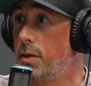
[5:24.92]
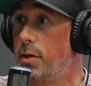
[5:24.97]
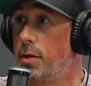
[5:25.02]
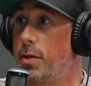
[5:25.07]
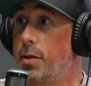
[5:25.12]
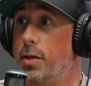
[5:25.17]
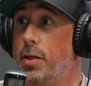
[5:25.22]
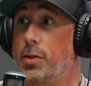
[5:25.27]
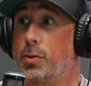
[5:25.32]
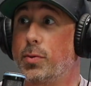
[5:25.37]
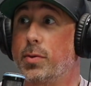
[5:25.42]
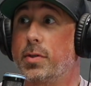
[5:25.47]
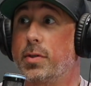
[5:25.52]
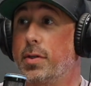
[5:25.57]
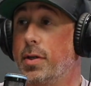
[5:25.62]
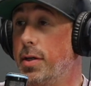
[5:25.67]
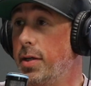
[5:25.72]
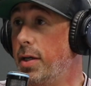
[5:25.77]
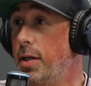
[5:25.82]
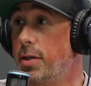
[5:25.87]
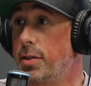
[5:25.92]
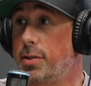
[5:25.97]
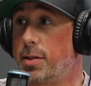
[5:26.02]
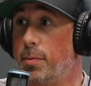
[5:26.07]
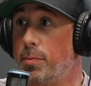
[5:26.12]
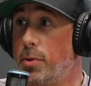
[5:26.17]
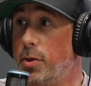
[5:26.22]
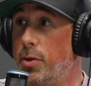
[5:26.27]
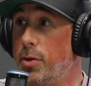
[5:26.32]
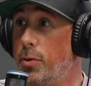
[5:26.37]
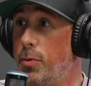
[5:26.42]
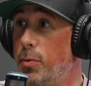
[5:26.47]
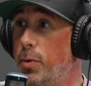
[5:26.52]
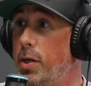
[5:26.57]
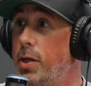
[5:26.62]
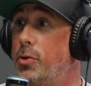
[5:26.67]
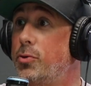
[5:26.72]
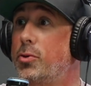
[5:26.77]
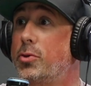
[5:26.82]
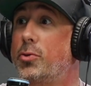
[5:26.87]
This was, again, something new.
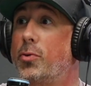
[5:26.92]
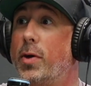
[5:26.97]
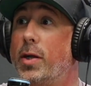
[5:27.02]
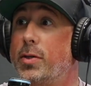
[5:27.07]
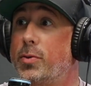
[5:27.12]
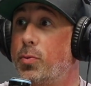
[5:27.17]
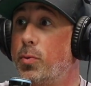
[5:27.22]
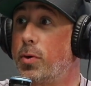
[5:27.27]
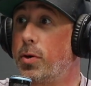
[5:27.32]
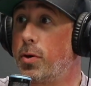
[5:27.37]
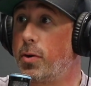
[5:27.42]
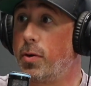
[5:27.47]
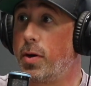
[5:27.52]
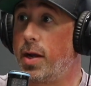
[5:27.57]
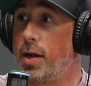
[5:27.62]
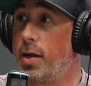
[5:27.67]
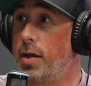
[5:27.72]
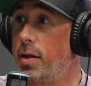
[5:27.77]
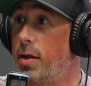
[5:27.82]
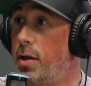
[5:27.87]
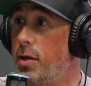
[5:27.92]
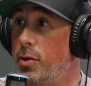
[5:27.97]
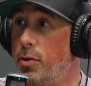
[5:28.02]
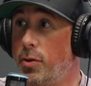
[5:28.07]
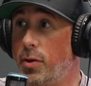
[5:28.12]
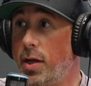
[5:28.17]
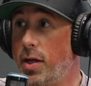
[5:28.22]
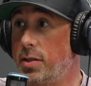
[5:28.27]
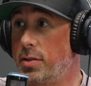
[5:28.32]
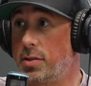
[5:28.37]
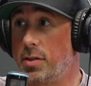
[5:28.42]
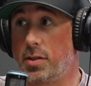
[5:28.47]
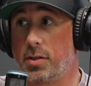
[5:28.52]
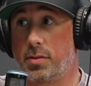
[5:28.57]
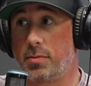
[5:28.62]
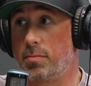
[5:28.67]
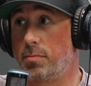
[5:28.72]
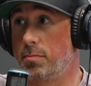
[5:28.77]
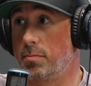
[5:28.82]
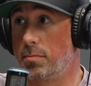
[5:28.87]
Interest rates weren't great. And you guys
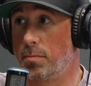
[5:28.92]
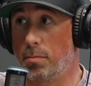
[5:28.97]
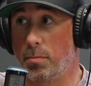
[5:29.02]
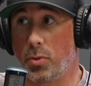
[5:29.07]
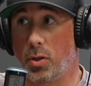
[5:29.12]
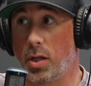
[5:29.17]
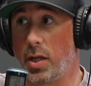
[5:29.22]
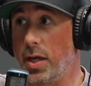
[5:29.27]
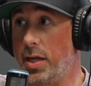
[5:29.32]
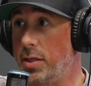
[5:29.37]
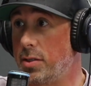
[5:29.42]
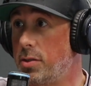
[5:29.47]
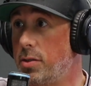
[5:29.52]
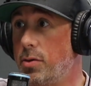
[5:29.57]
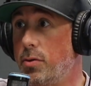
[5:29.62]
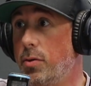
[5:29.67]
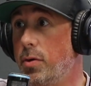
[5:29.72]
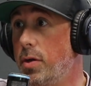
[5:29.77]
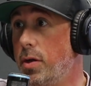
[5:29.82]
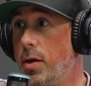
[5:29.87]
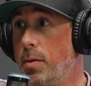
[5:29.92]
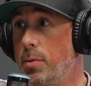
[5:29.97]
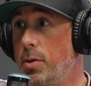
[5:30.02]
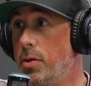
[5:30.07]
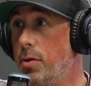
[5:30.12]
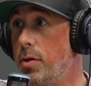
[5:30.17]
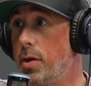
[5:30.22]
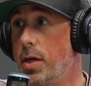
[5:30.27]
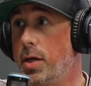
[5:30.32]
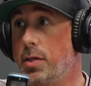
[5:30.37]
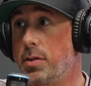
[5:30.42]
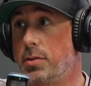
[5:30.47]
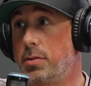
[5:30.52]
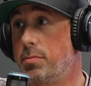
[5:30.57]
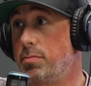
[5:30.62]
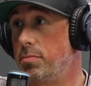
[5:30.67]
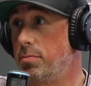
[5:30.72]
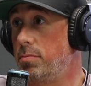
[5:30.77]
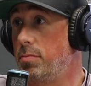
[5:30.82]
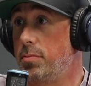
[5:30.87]
just blazed through it. I mean, you
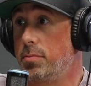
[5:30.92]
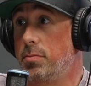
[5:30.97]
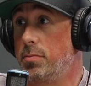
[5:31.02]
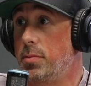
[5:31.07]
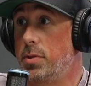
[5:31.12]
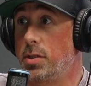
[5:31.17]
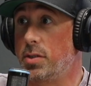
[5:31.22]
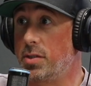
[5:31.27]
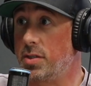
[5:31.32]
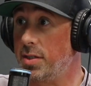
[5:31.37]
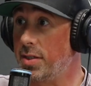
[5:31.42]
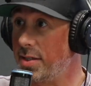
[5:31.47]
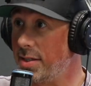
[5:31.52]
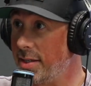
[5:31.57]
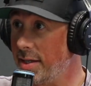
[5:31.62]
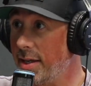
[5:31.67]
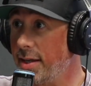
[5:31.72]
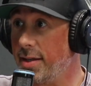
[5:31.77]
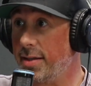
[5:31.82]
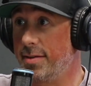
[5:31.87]
guys just did it.